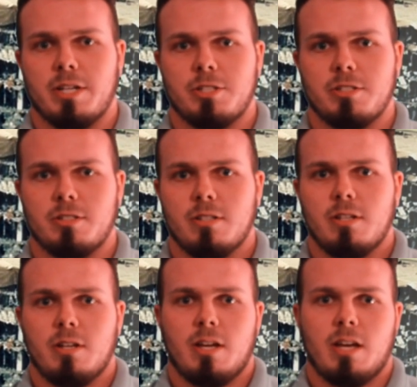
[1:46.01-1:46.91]
agent
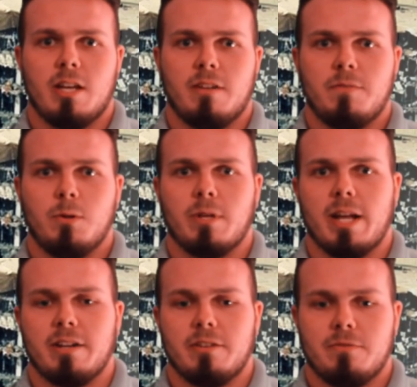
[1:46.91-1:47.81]
and a fuel
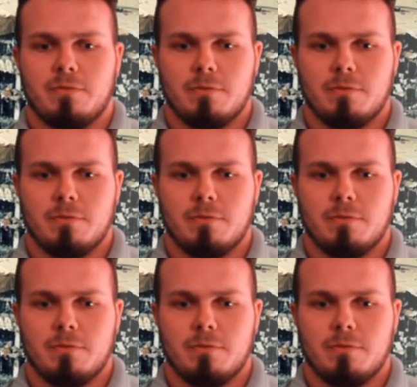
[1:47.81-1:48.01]
additive.